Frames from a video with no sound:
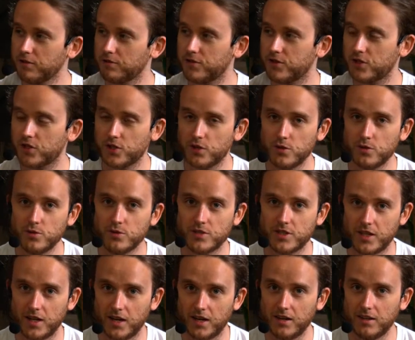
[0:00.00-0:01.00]

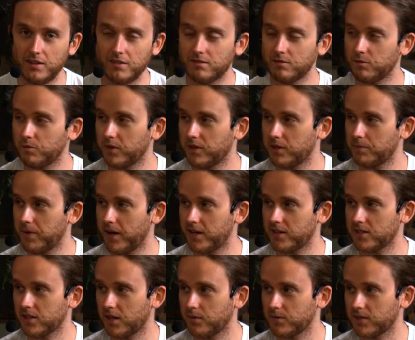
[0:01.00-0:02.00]
Tuesday, when the patch
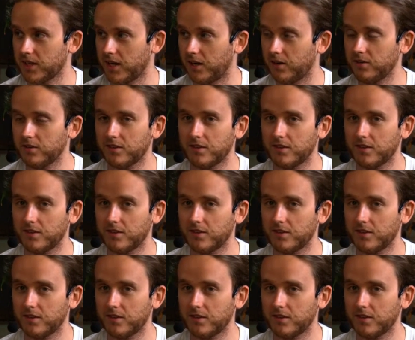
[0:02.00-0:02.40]
comes out,